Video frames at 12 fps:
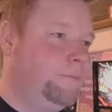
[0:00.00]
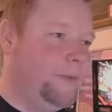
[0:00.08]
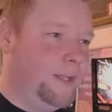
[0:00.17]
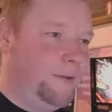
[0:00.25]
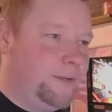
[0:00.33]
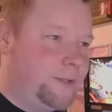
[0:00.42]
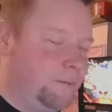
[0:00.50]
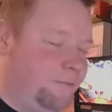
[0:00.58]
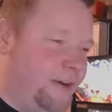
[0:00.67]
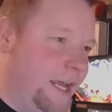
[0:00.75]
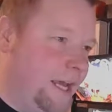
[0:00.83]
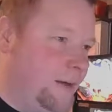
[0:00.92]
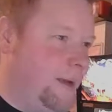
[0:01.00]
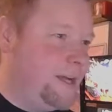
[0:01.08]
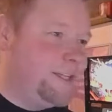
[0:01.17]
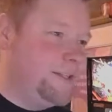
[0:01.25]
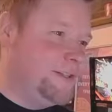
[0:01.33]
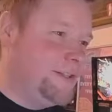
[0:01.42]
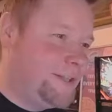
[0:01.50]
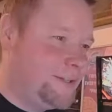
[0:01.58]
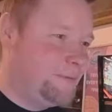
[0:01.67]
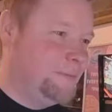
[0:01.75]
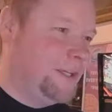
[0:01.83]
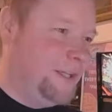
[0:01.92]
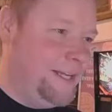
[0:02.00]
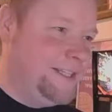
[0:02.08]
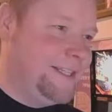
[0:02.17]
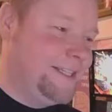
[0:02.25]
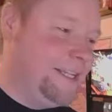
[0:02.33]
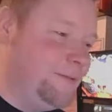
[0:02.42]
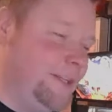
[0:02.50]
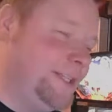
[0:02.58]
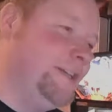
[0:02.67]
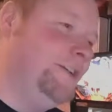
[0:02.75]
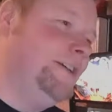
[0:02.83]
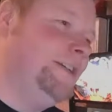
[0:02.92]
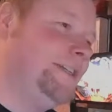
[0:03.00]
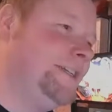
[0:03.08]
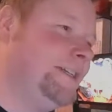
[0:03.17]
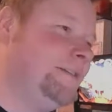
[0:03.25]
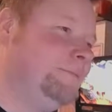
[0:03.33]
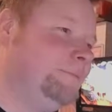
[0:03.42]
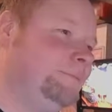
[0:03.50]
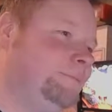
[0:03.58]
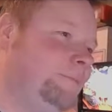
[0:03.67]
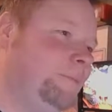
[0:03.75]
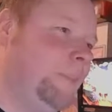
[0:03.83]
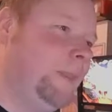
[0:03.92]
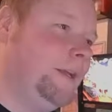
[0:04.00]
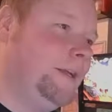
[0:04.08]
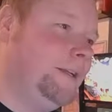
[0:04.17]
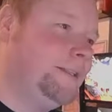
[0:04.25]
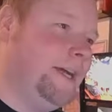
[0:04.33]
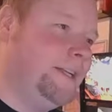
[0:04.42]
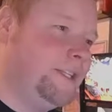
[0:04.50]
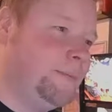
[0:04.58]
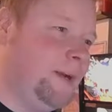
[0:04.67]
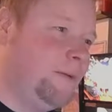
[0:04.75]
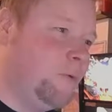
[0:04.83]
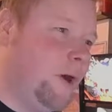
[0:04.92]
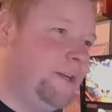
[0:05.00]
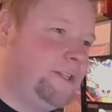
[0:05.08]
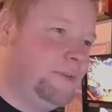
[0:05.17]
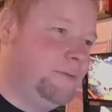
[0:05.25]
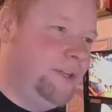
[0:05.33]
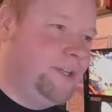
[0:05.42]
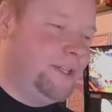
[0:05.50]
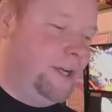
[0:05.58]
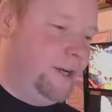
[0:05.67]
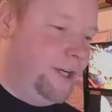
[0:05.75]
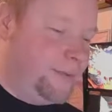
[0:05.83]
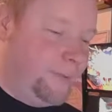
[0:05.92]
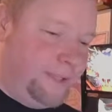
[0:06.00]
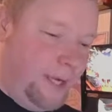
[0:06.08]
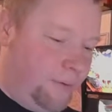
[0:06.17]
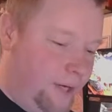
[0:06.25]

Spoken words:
And there's some fun animations from the classic TV series. It's not something I've watched in recent years, but they were